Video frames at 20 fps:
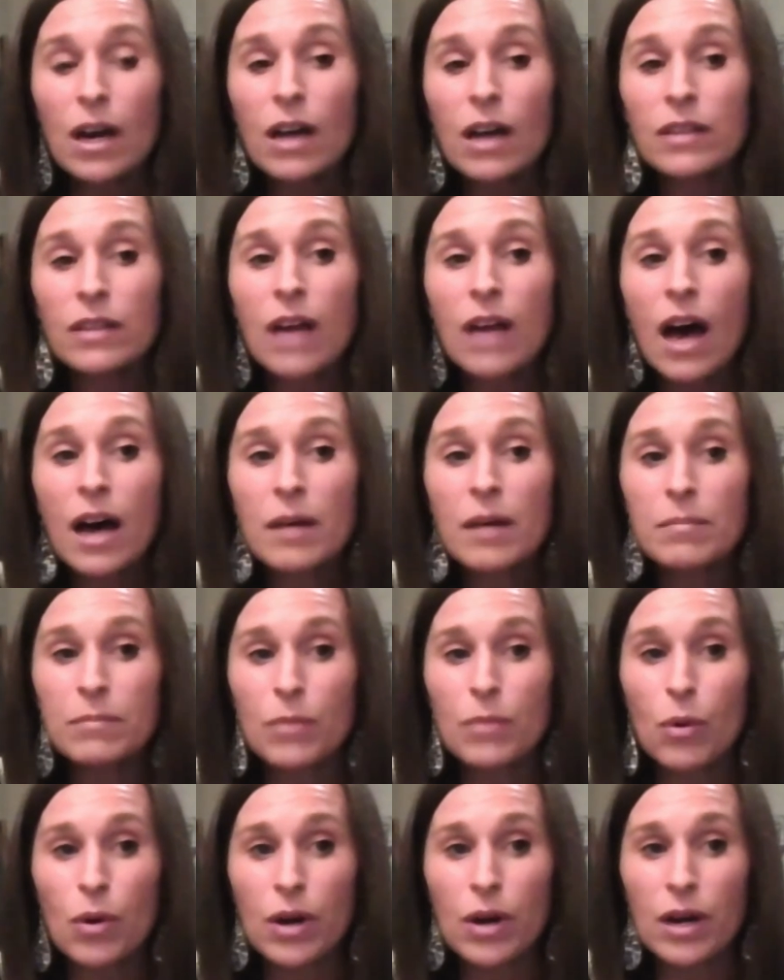a lot
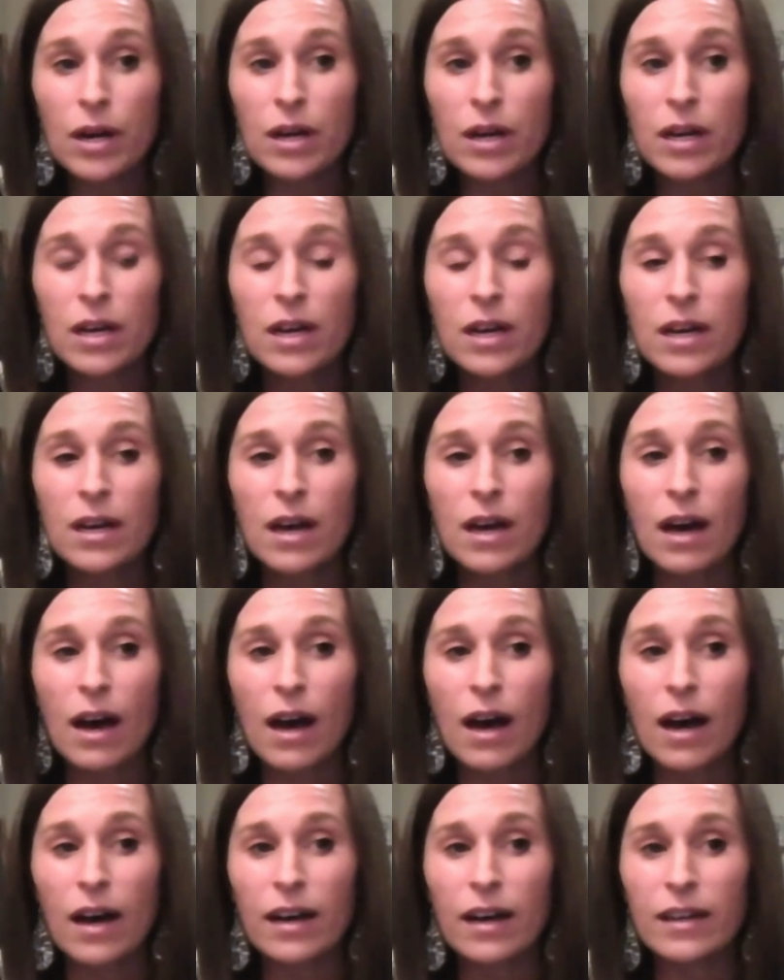more
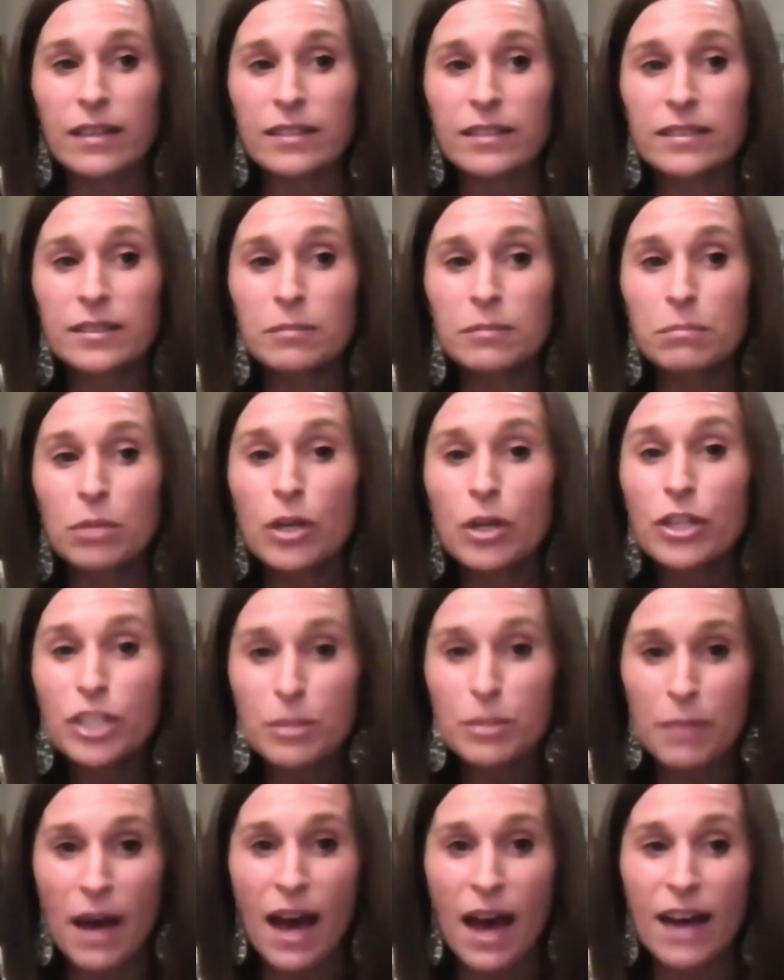uh,
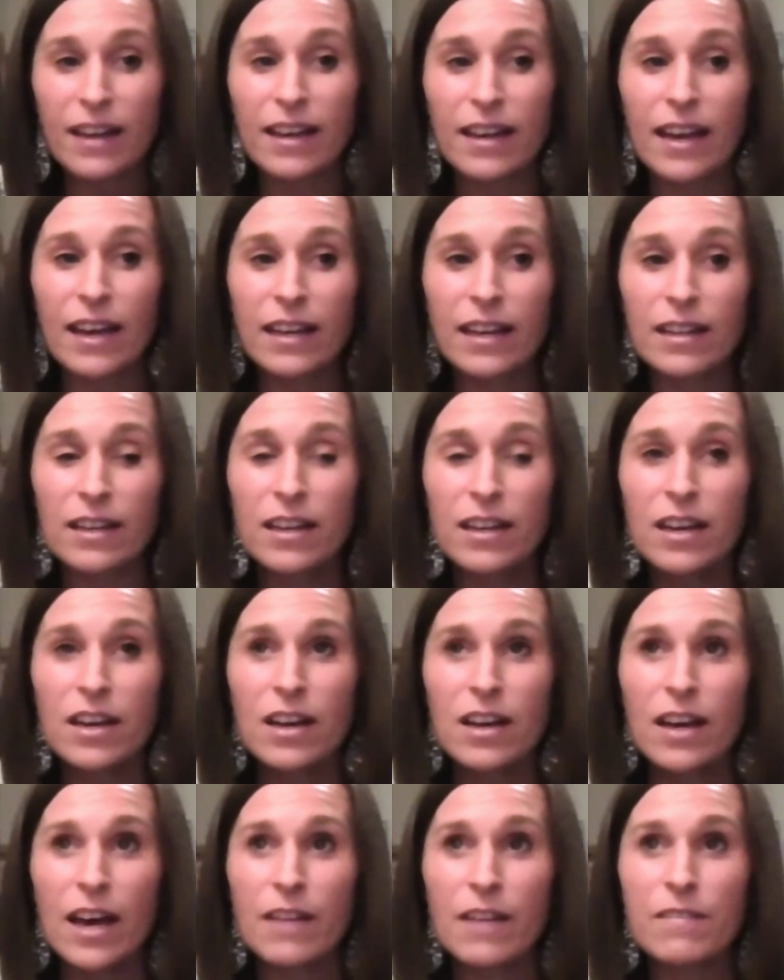pushback and
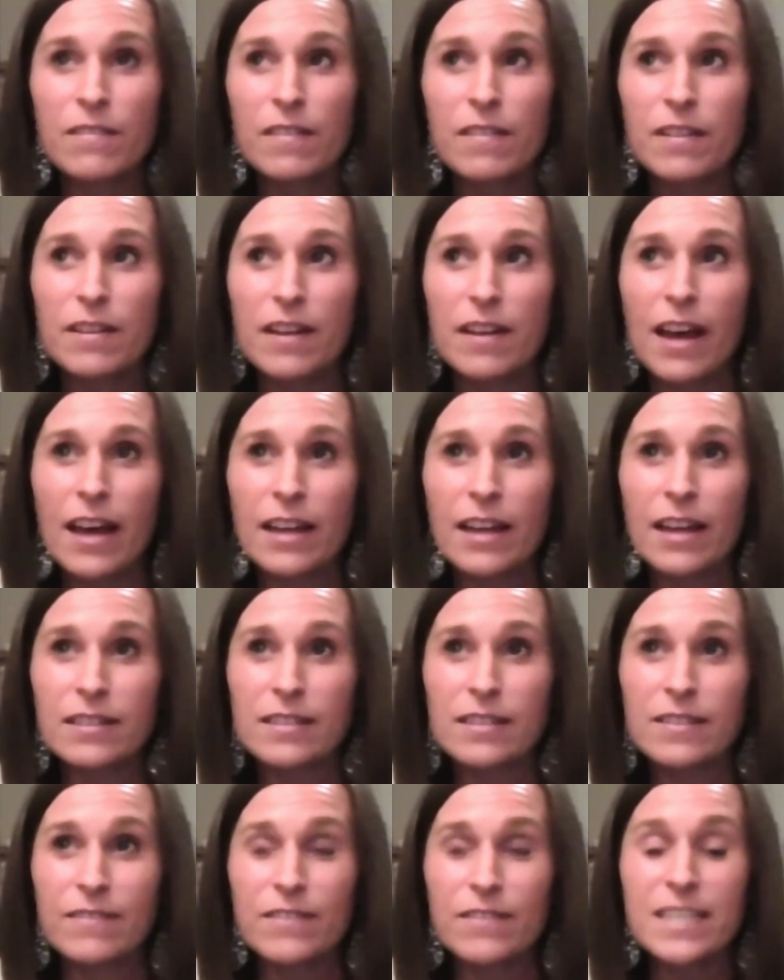and
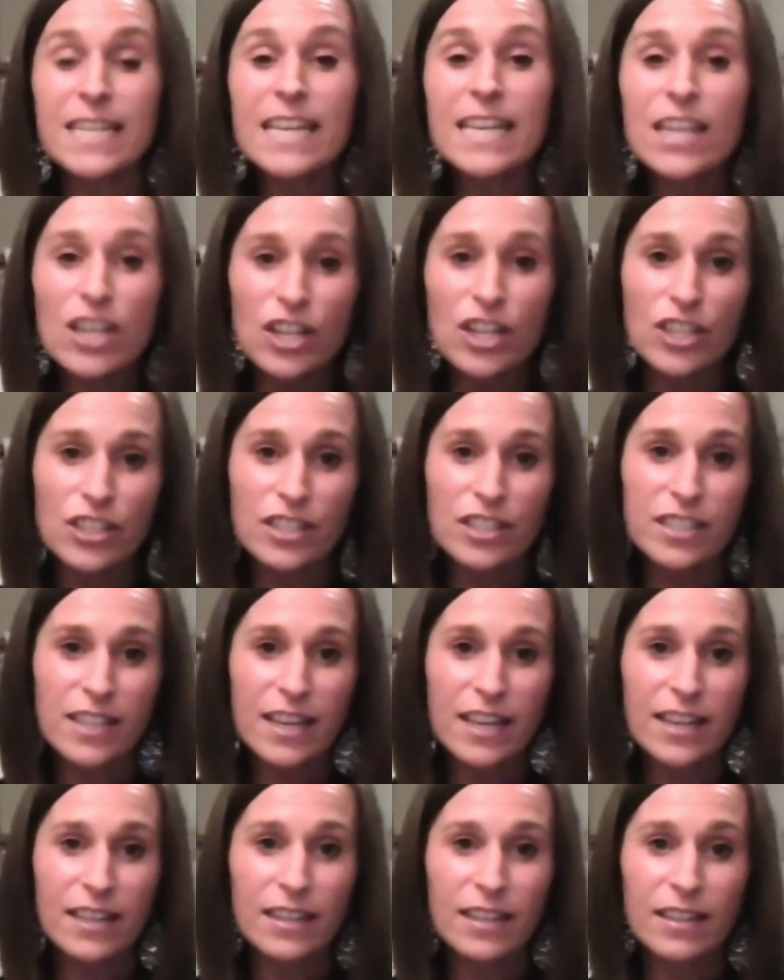and tears
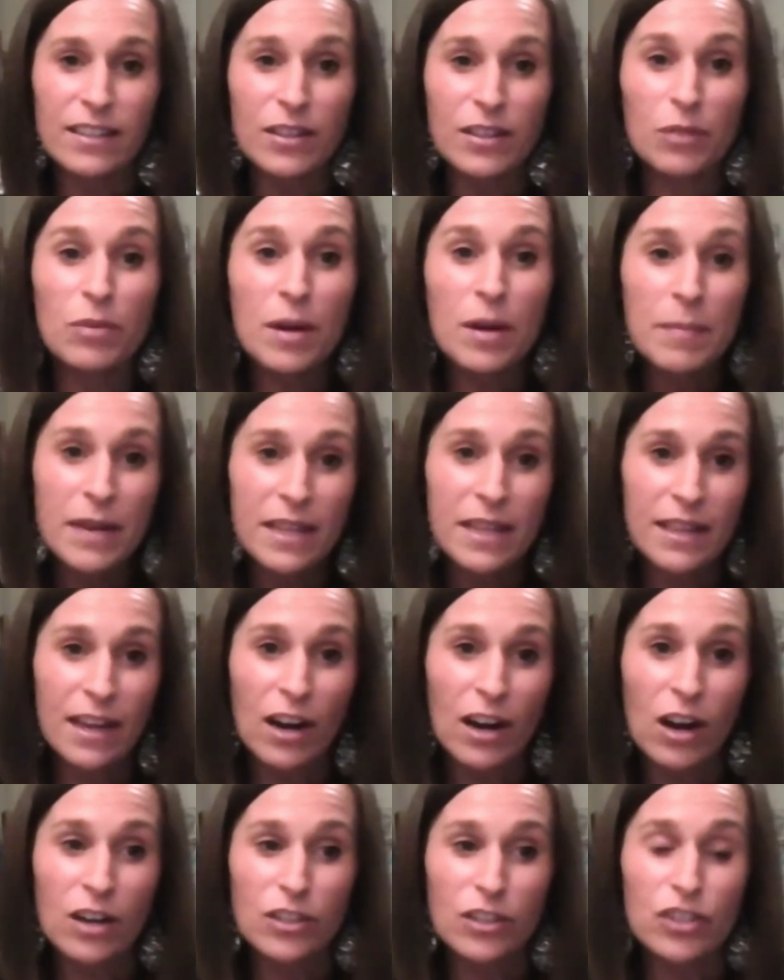in the women
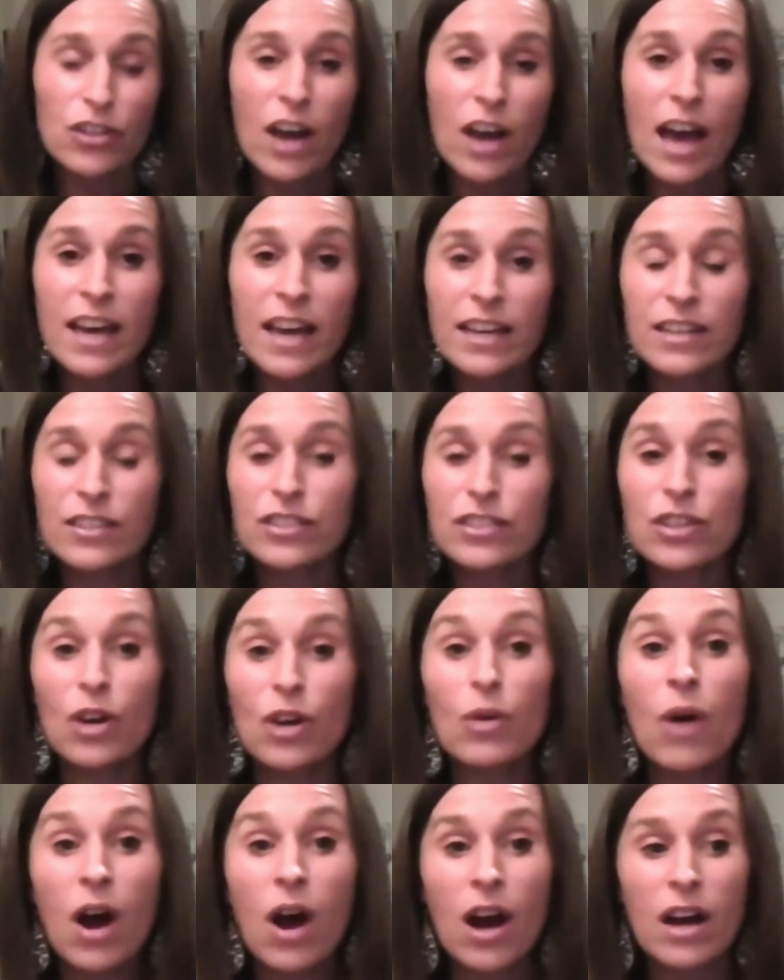that are trying
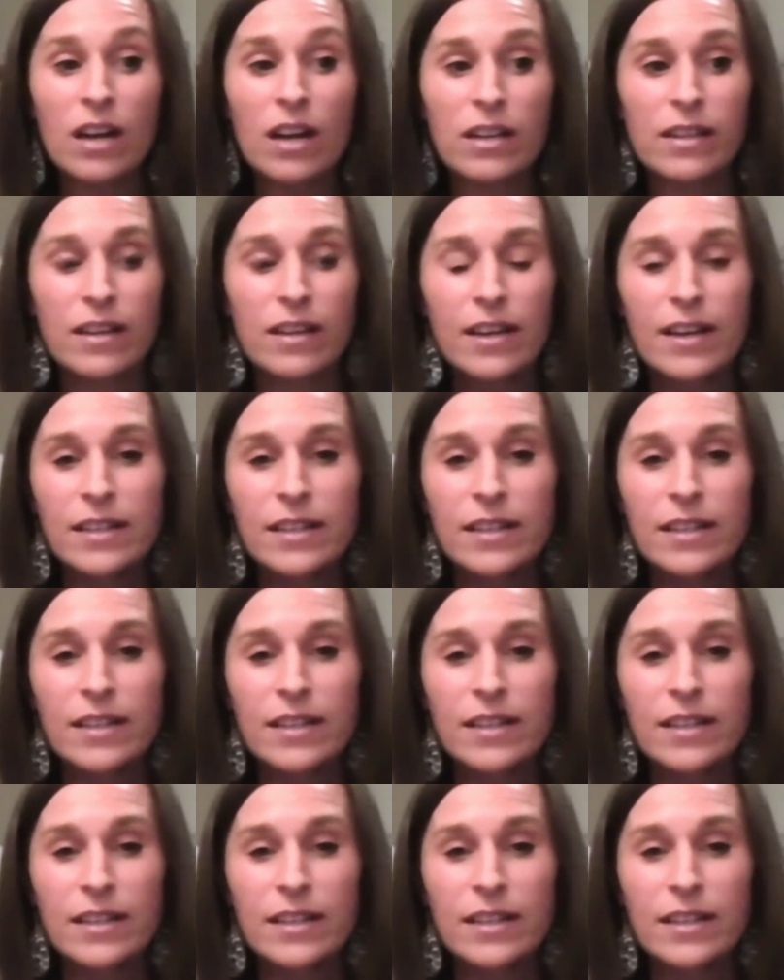so hard